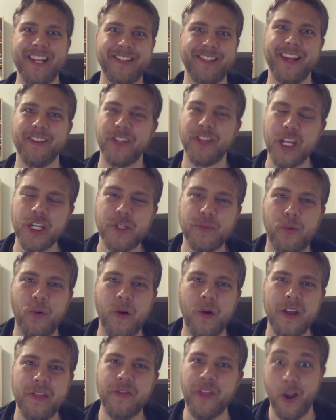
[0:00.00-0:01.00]
it's at this
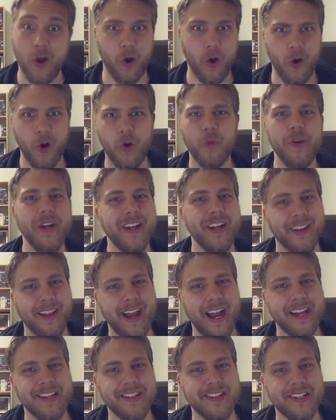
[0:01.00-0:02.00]
point they all
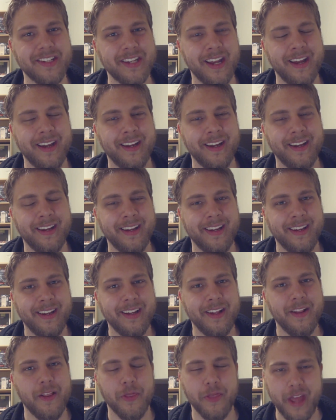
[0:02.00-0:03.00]
realize
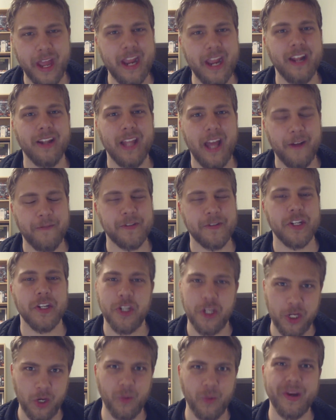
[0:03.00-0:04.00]
they left
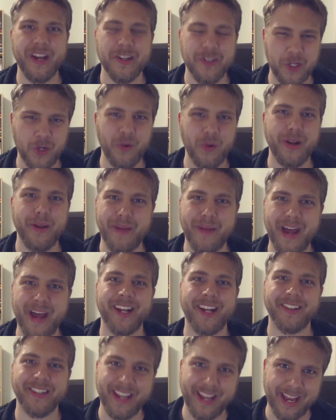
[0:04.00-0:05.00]
Huey and Dewey
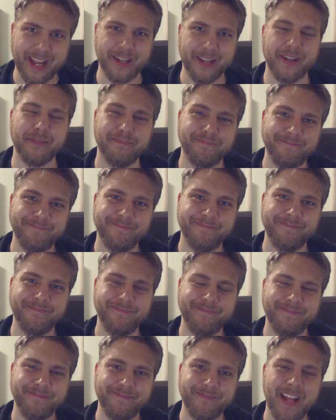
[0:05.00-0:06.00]
back at the inn.
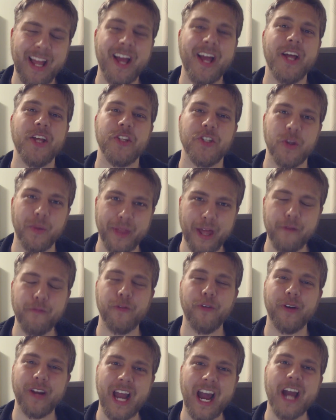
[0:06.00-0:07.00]
So they
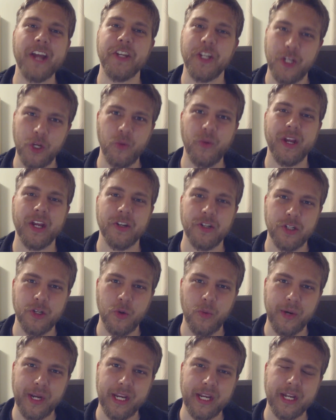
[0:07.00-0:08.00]
forgot Huey and
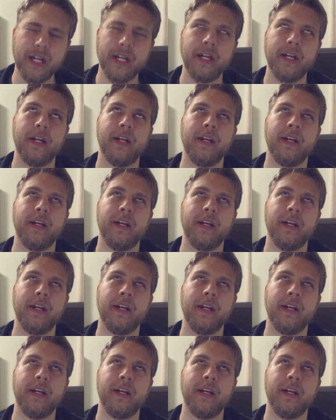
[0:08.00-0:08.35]
Dewey